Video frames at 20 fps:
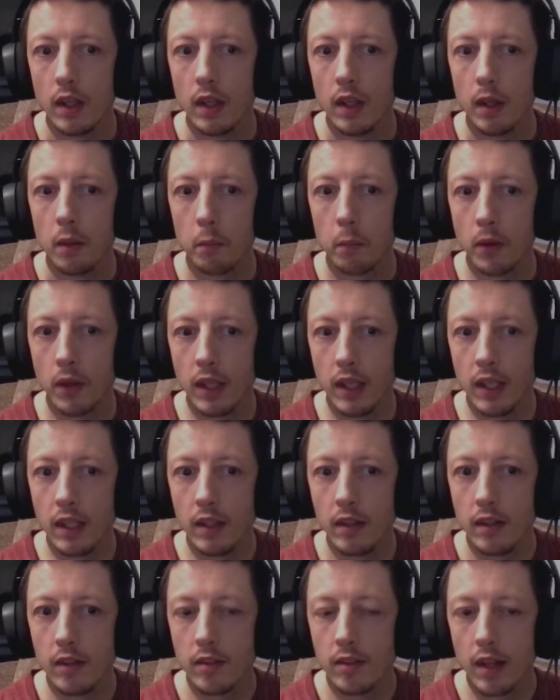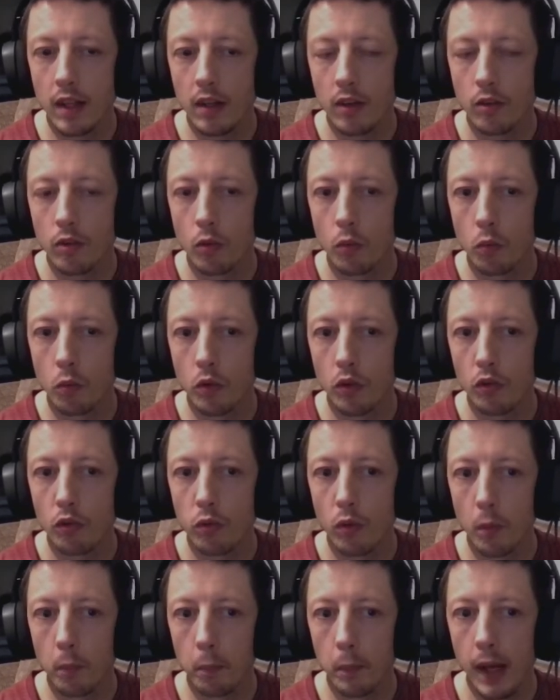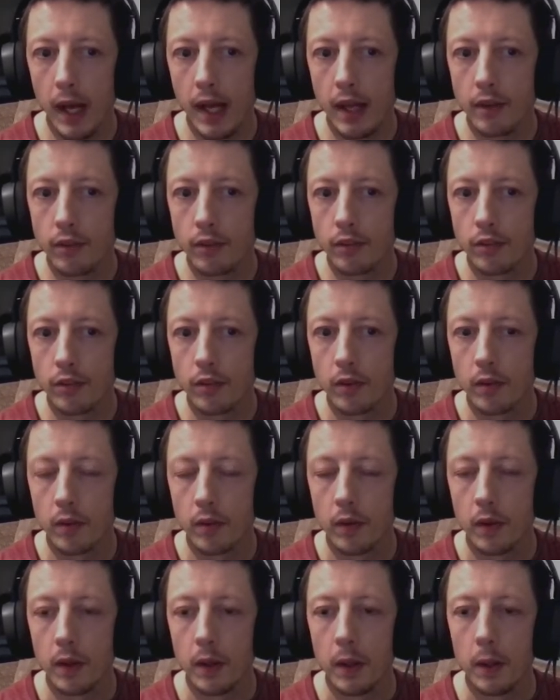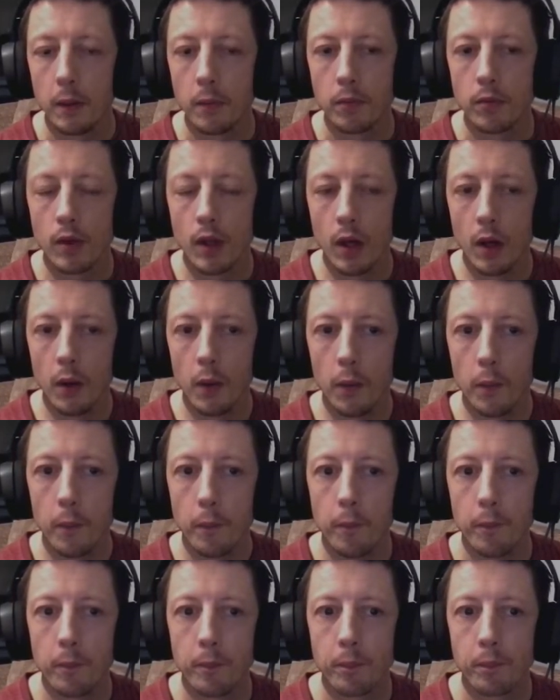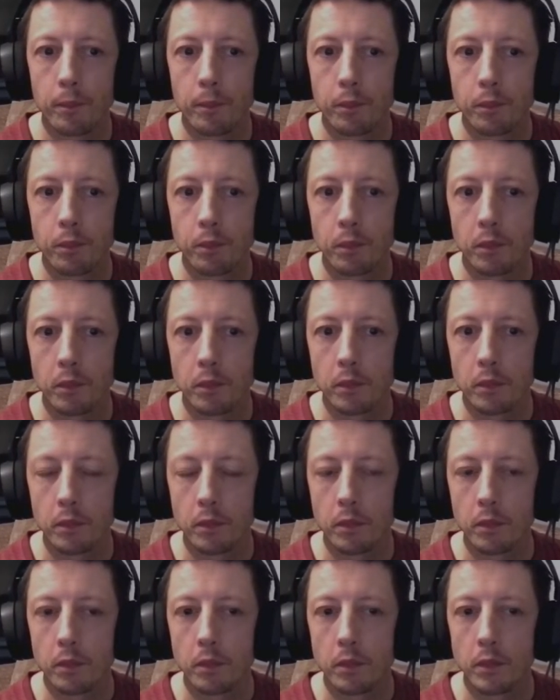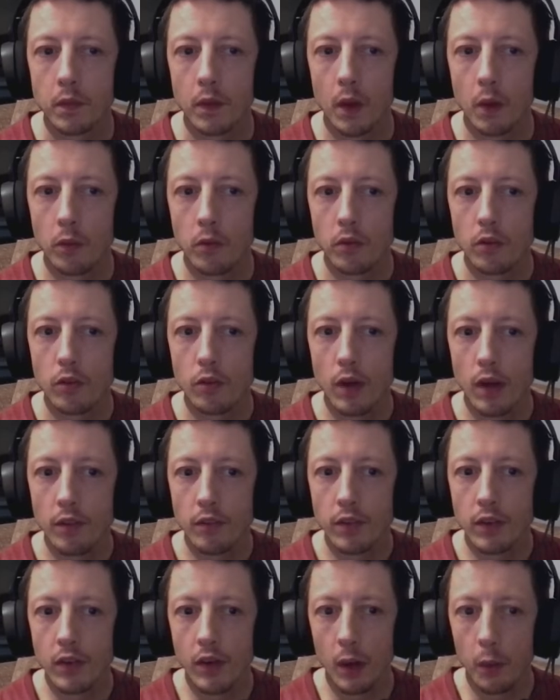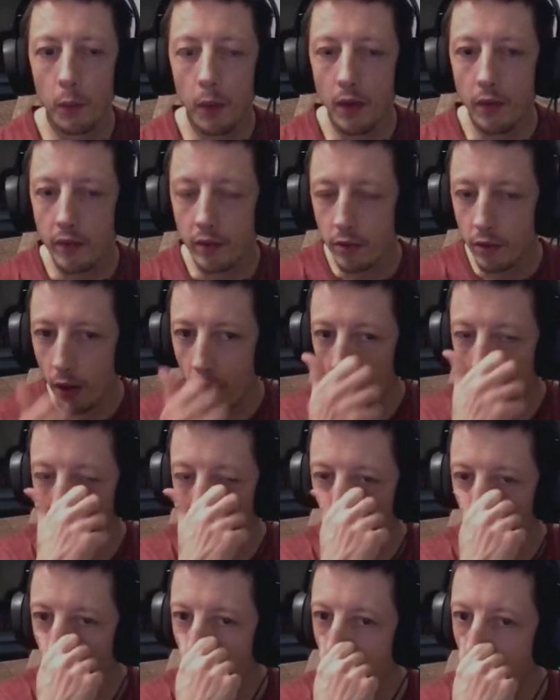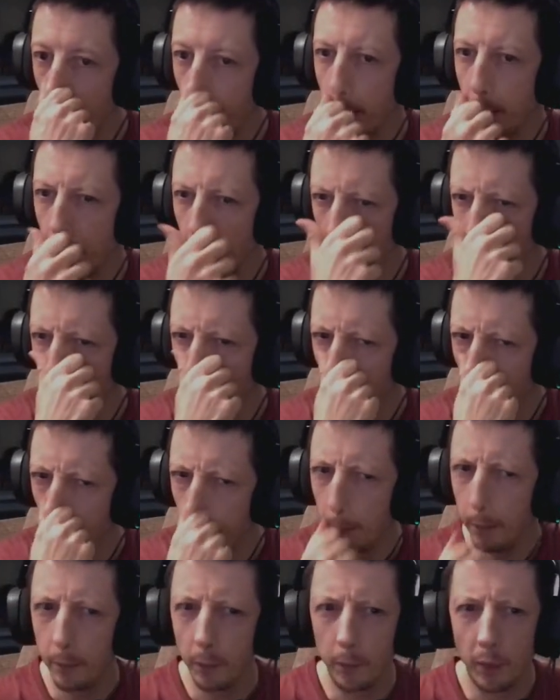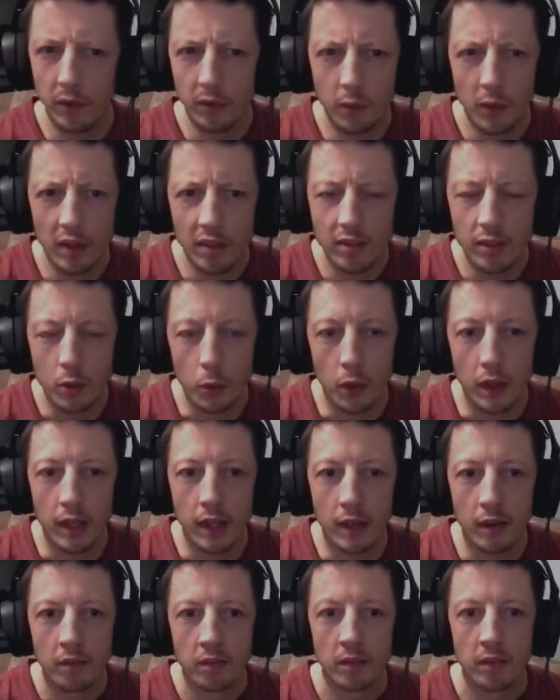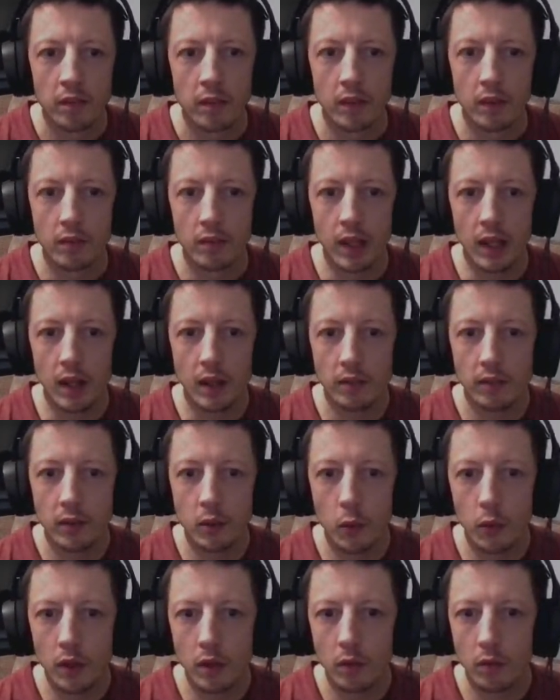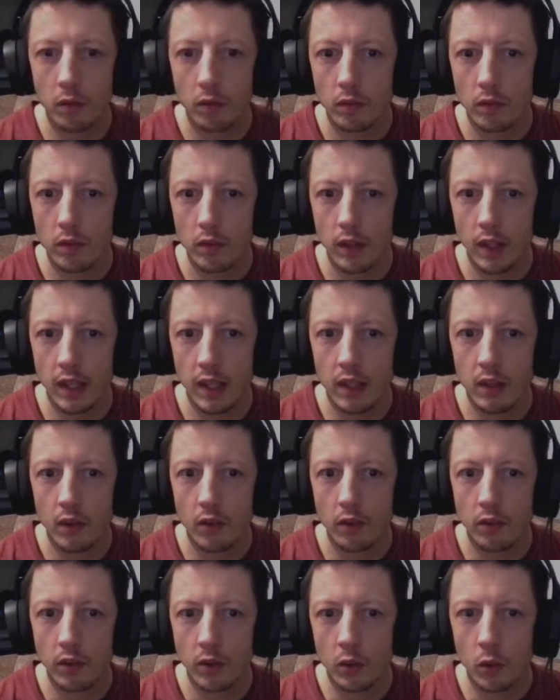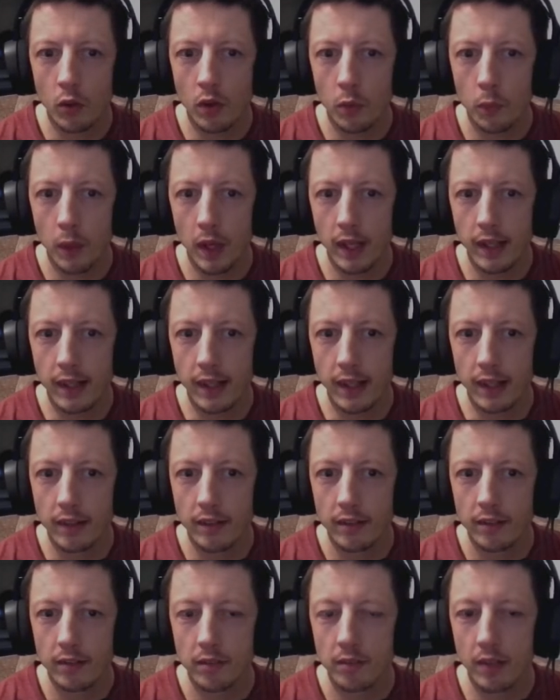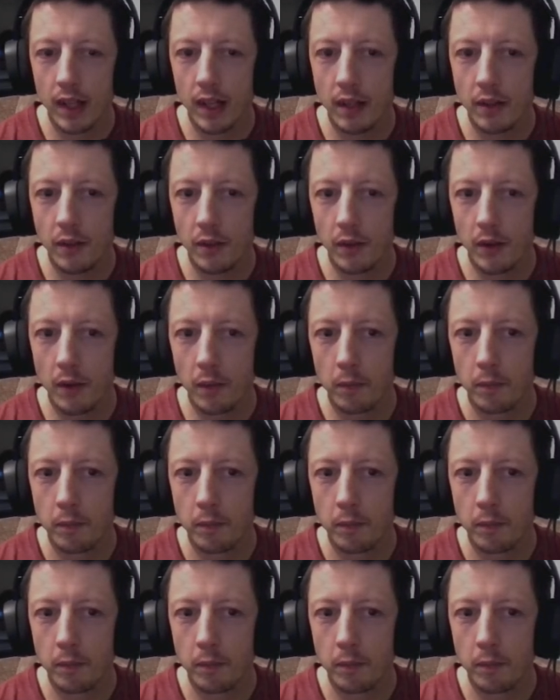But he decided to just run past. So I was just trying to figure out where he's gone. It's like, which way is he going then? It's like, is he going here or is he going away then? It's like, I don't know.